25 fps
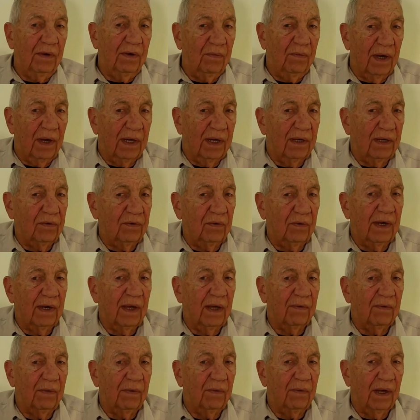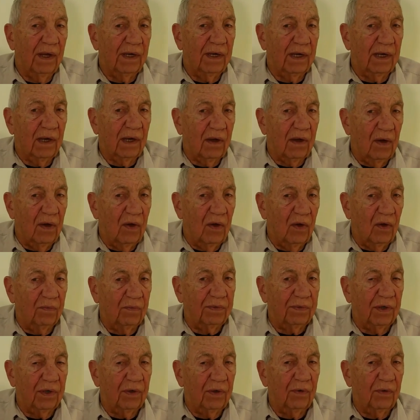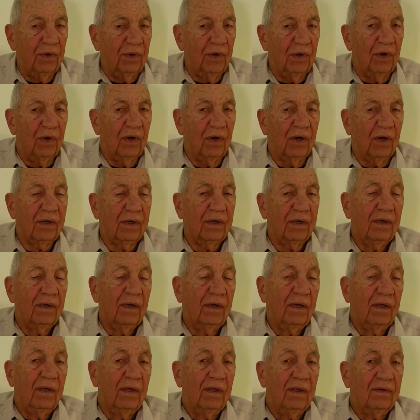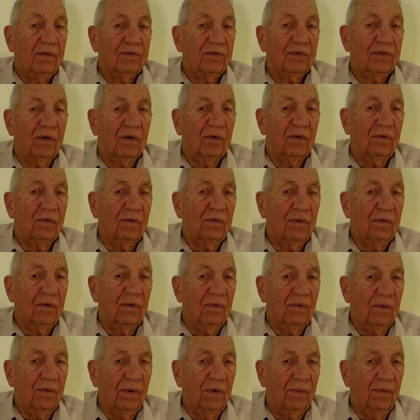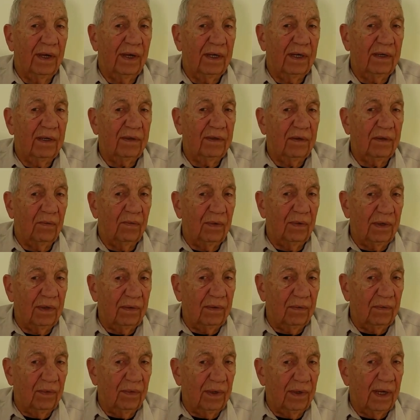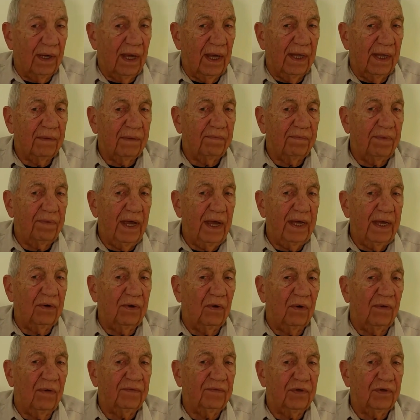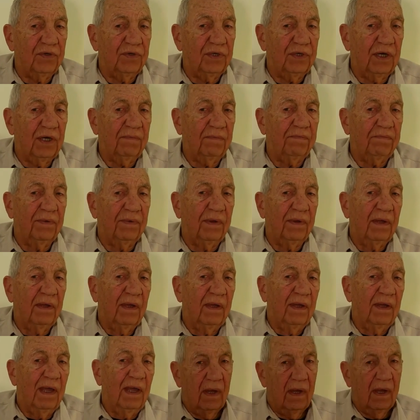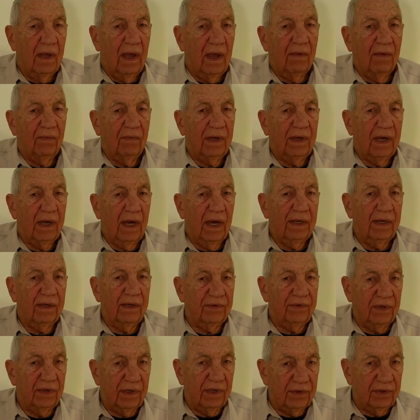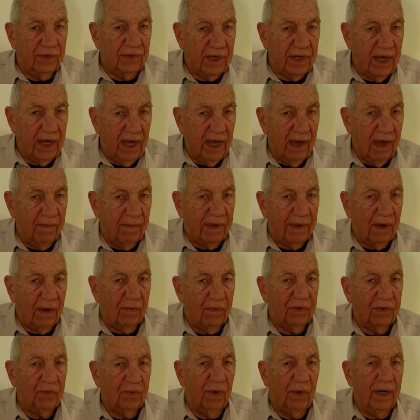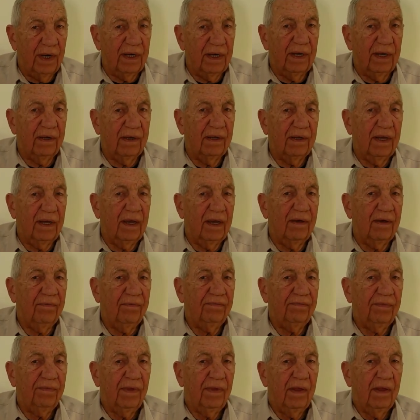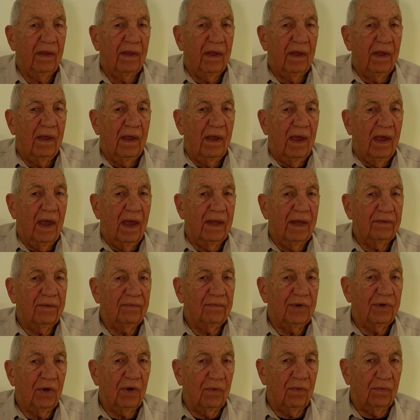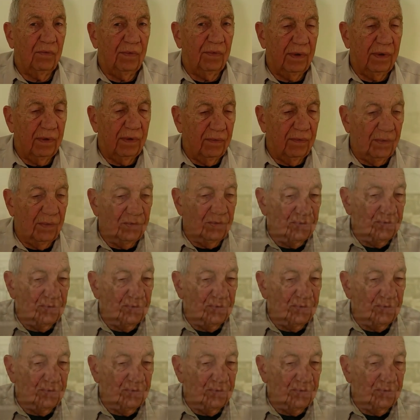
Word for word: didn't want to do that. We wanted to go home to New York. So we went in, we, we got paid off the ship, and we got into this cab that was waiting there. And we, told, we, we